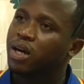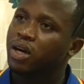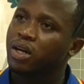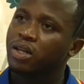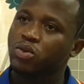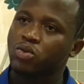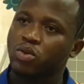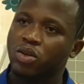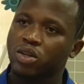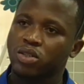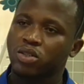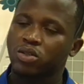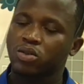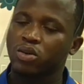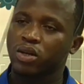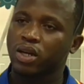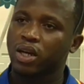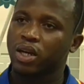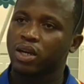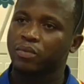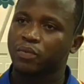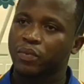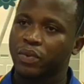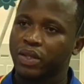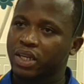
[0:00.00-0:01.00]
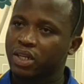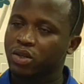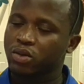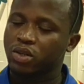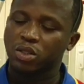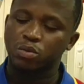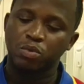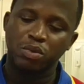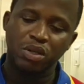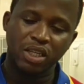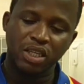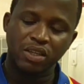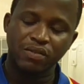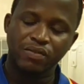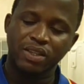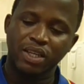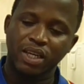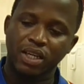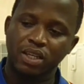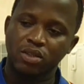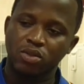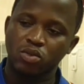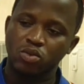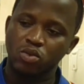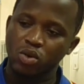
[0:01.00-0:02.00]
It was believed
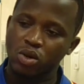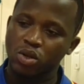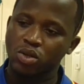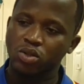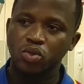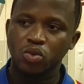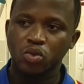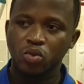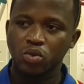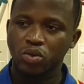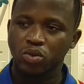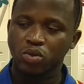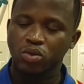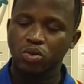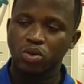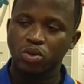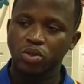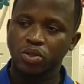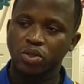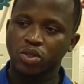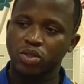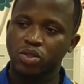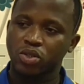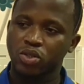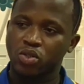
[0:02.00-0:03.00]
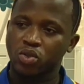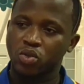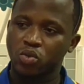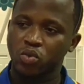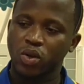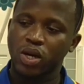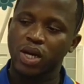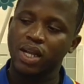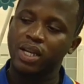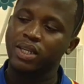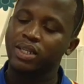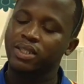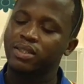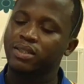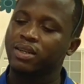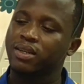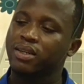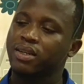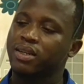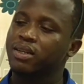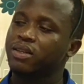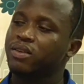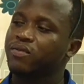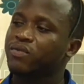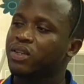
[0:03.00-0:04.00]
that ghosts dwell in
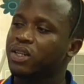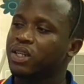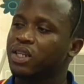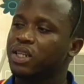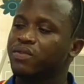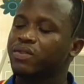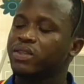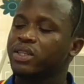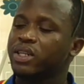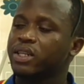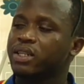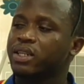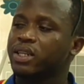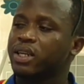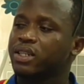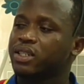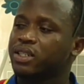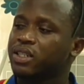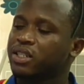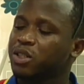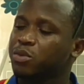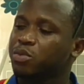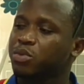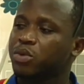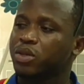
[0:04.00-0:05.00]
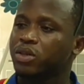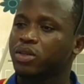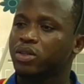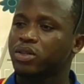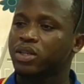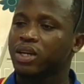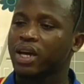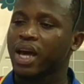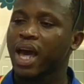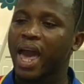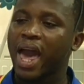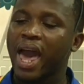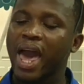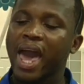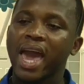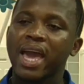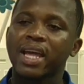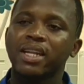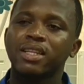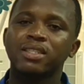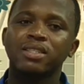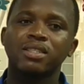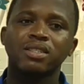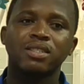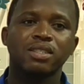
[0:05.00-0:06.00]
the land of the living at this period,
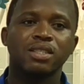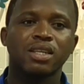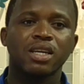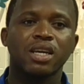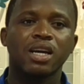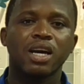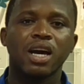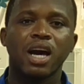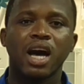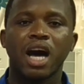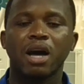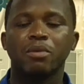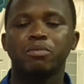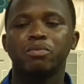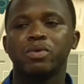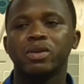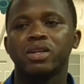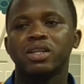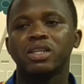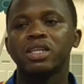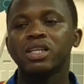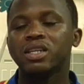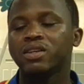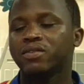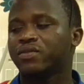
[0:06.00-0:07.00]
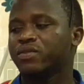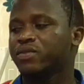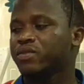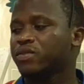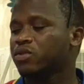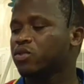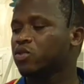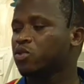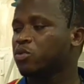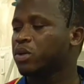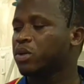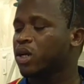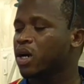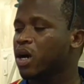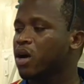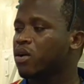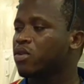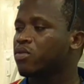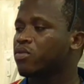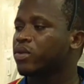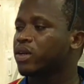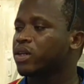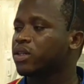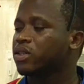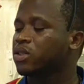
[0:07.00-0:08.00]
and they are believed to be
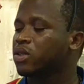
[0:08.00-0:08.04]
hungry.